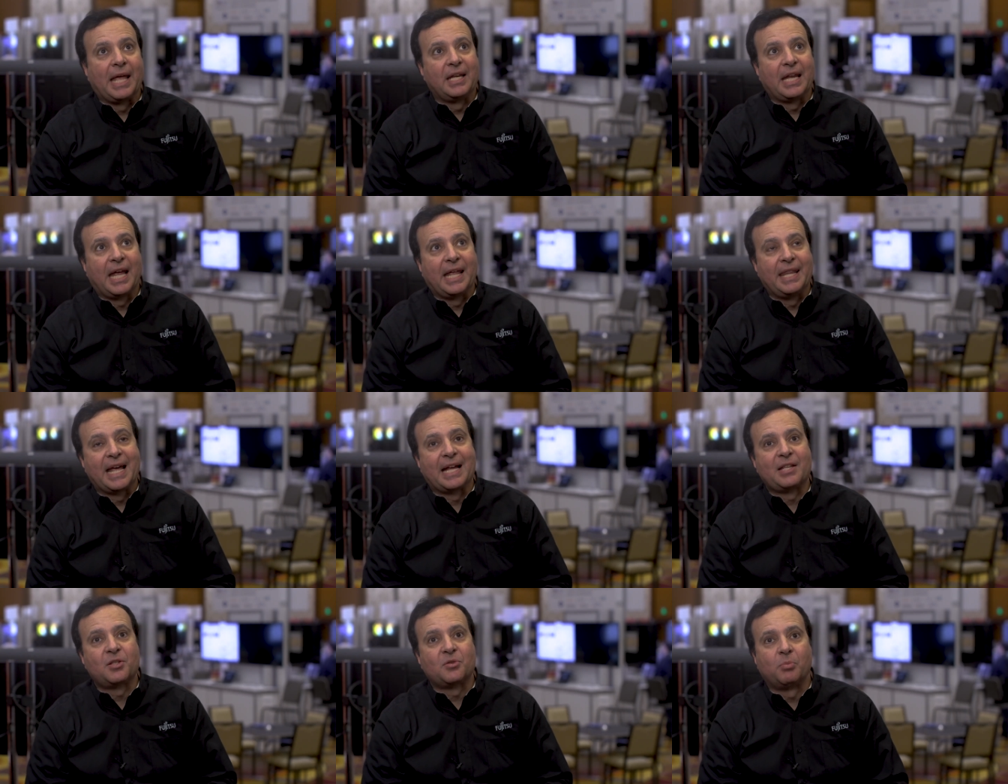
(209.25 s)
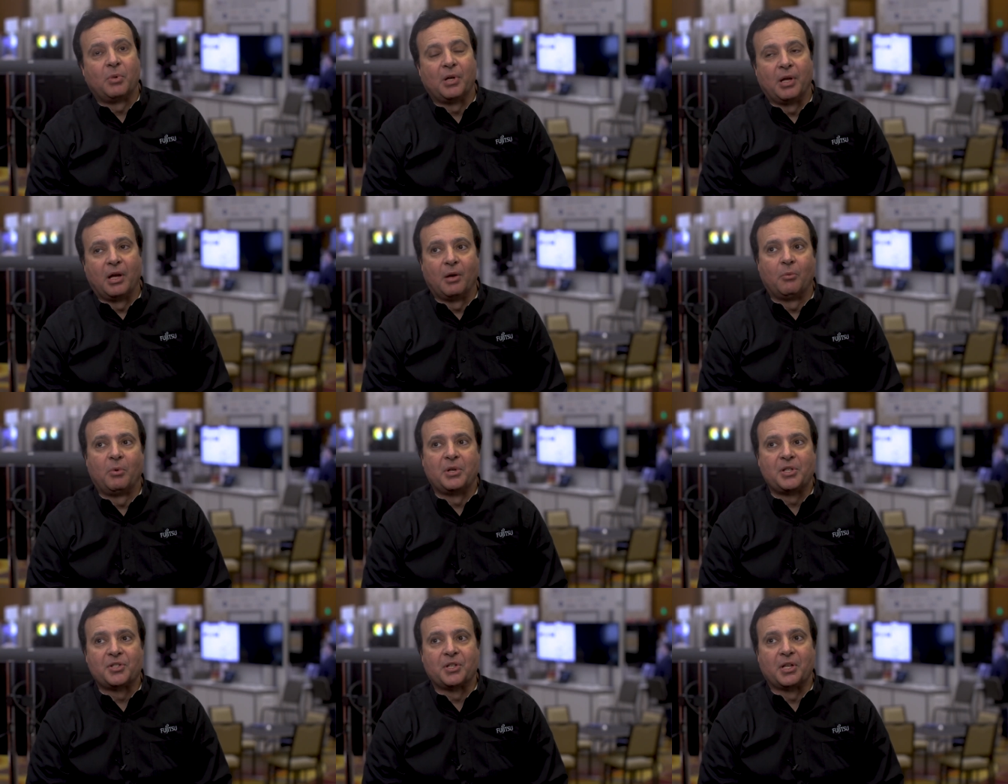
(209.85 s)
and that's
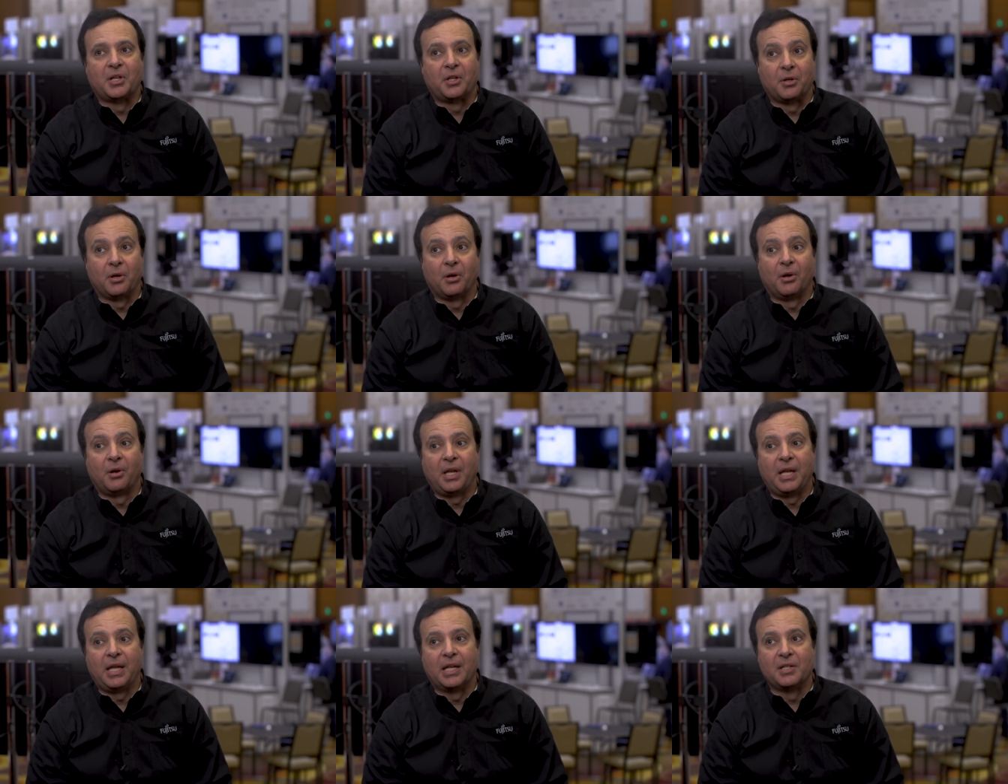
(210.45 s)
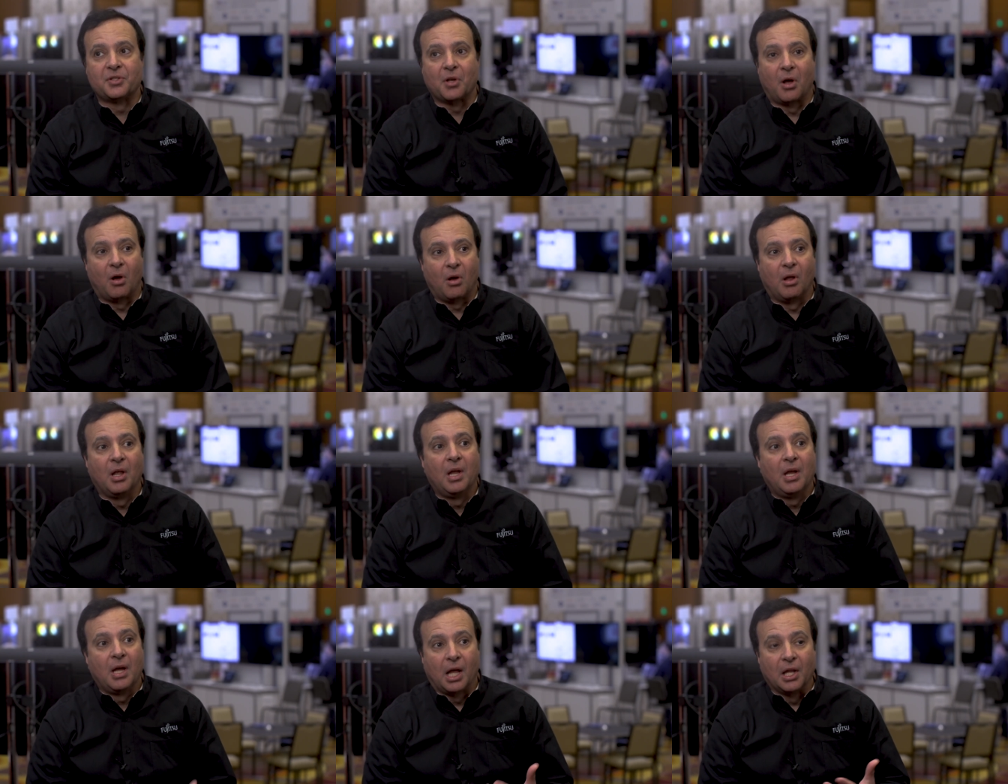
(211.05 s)
with security,
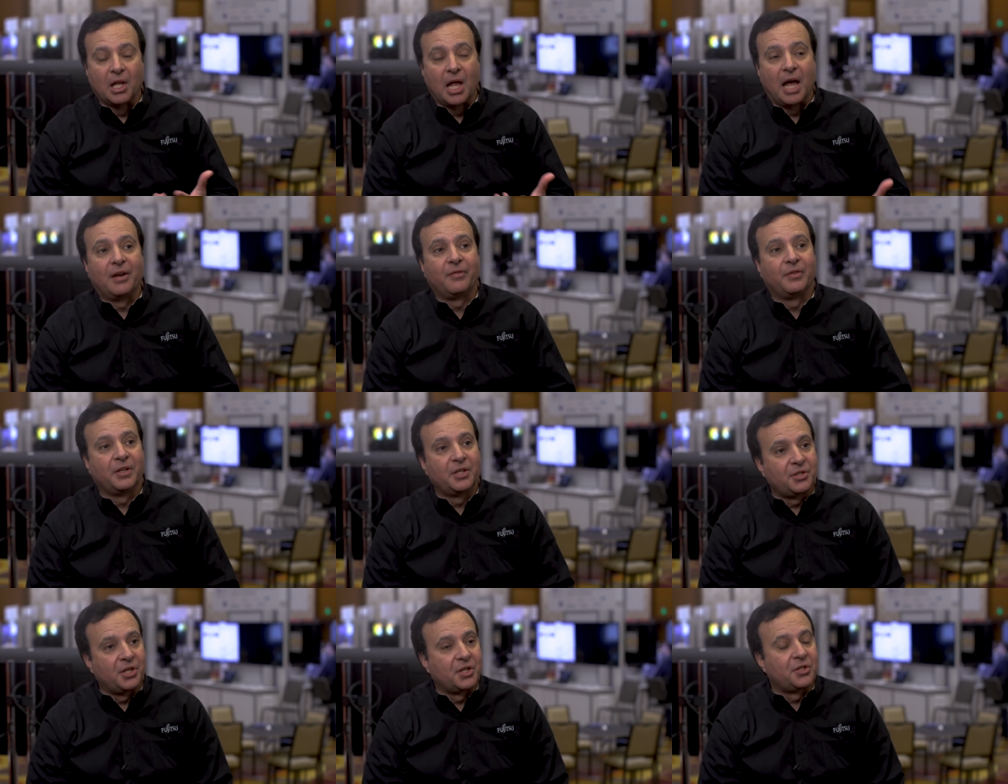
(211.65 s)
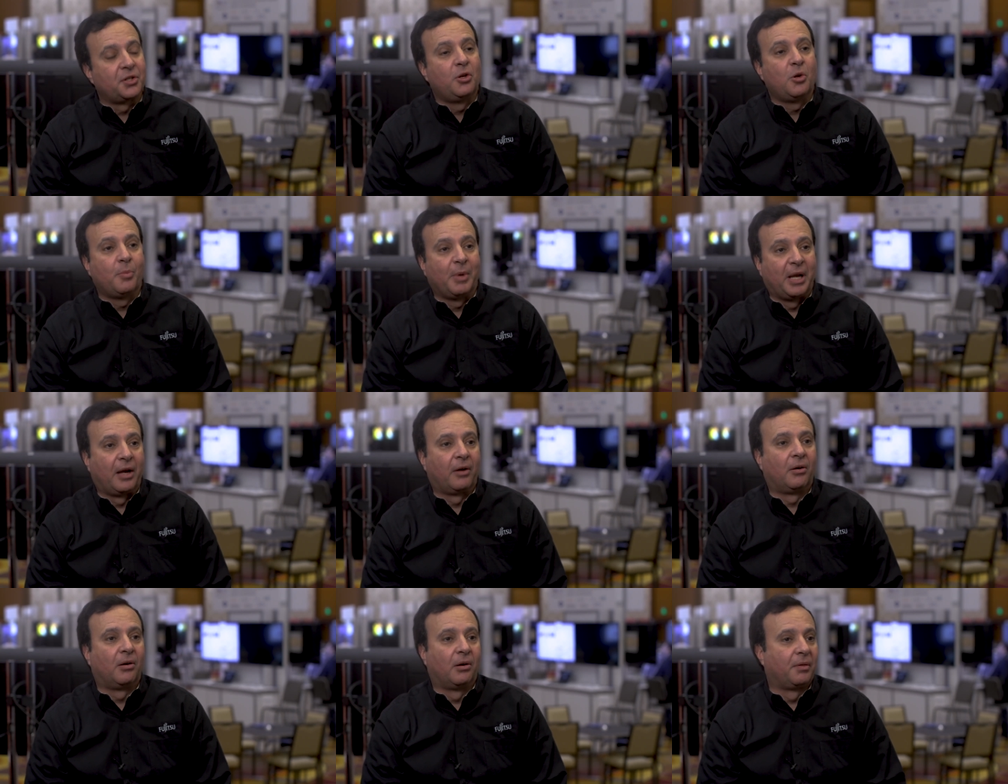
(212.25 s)
a lot of it is just
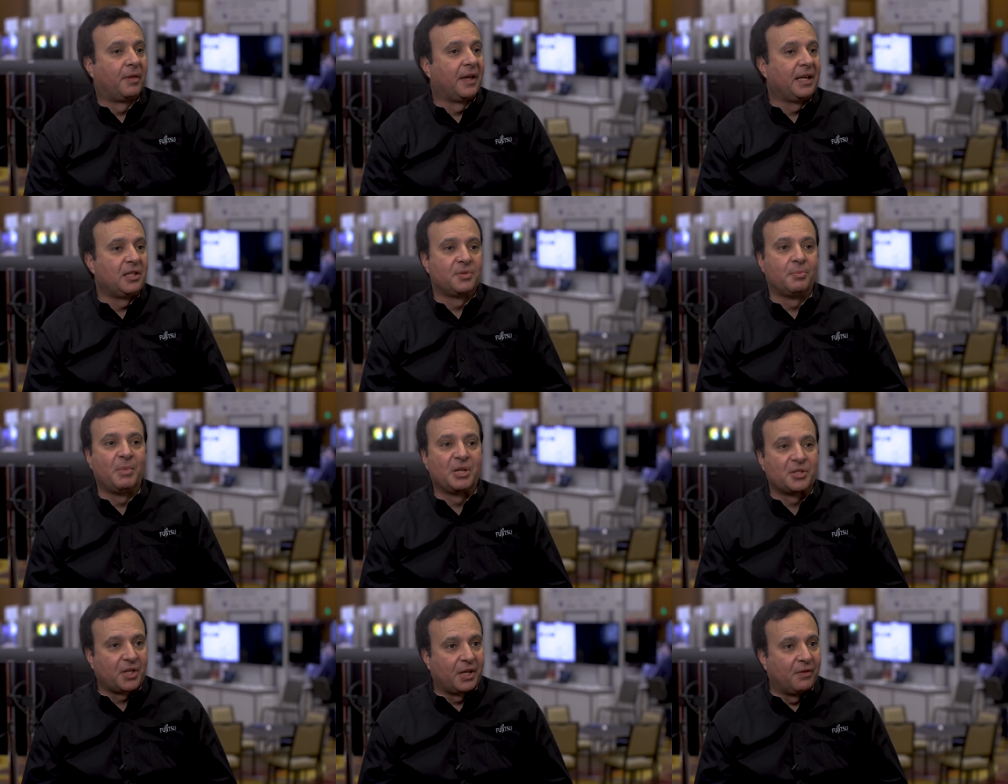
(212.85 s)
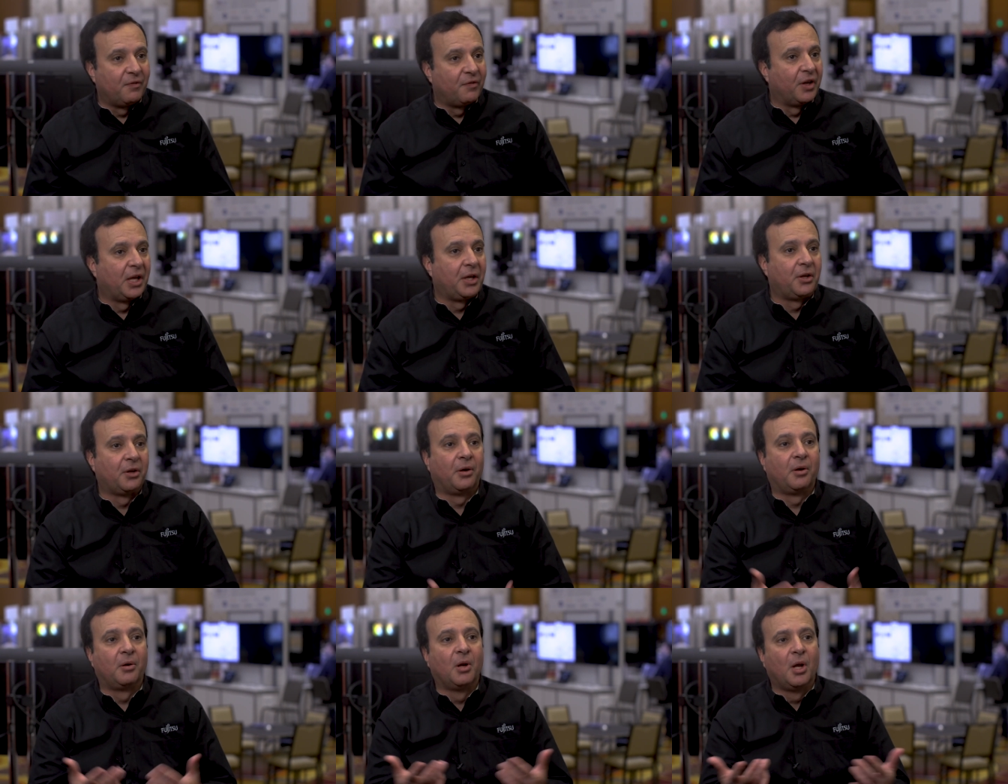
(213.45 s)
human error, things
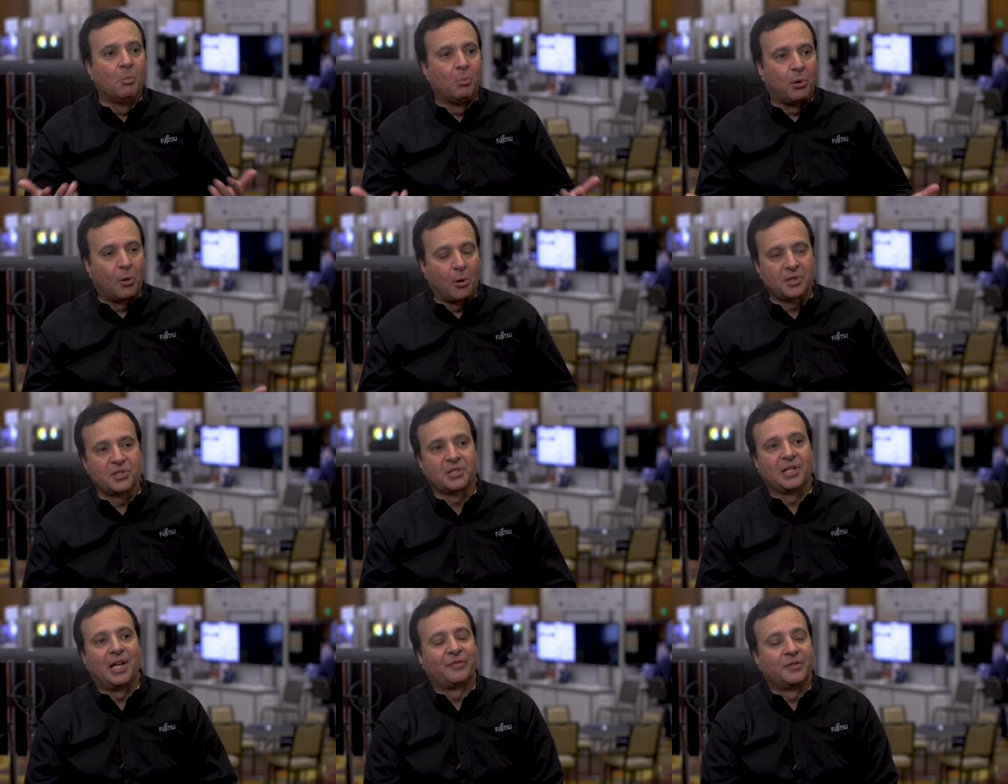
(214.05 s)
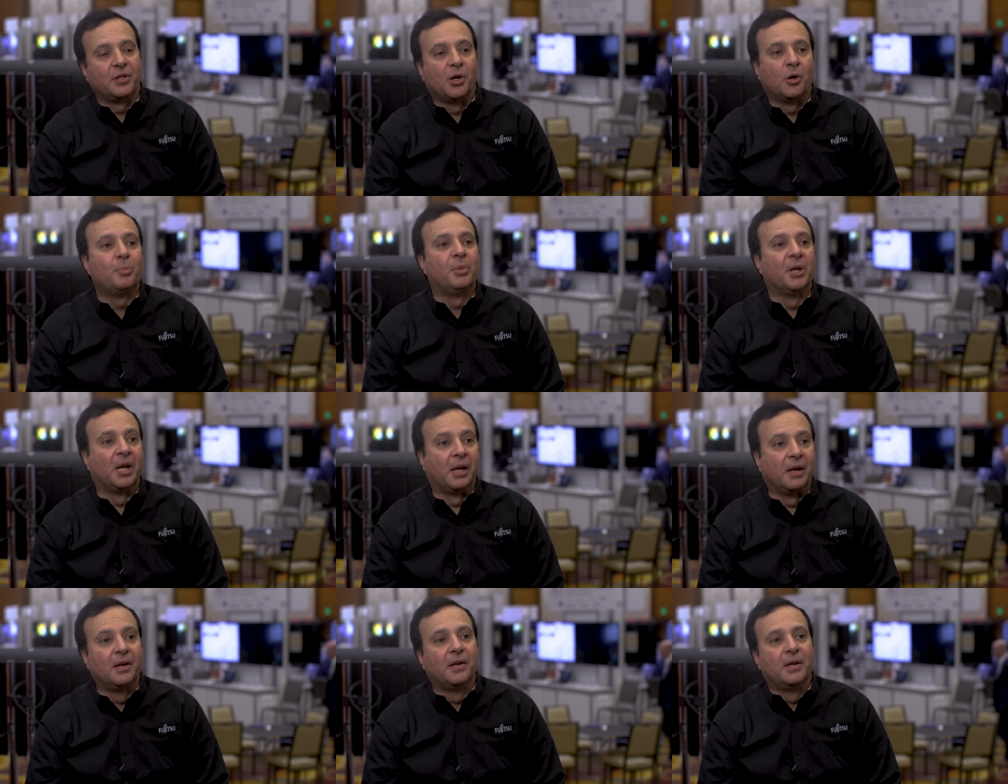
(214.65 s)
misconfigured, ports left
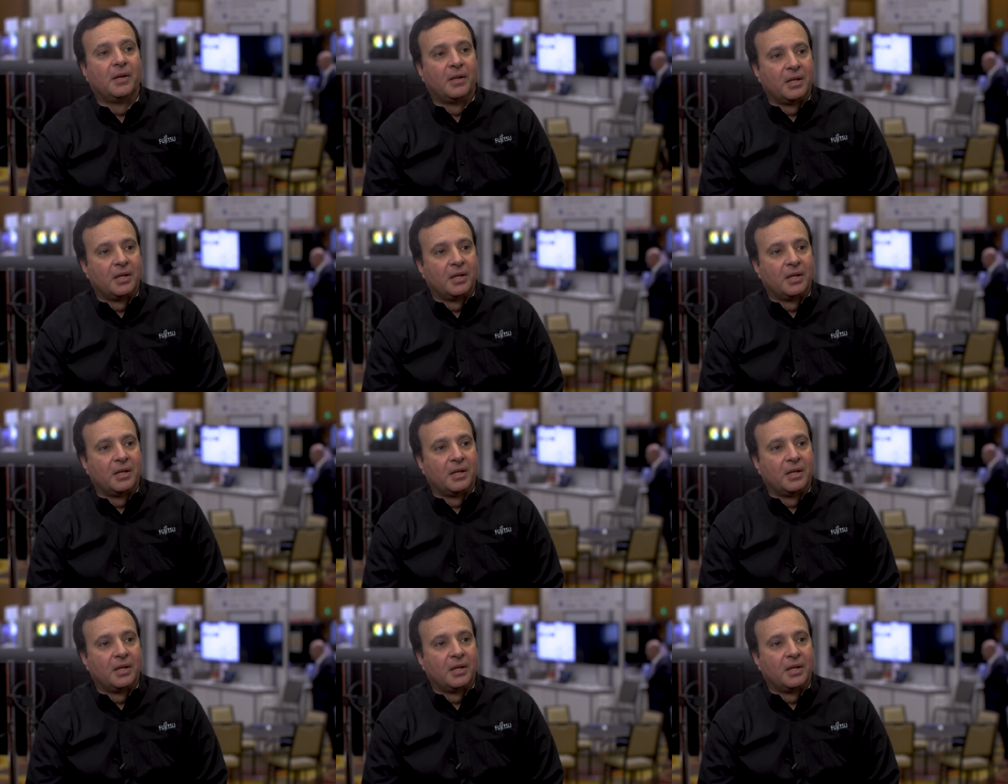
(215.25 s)
open.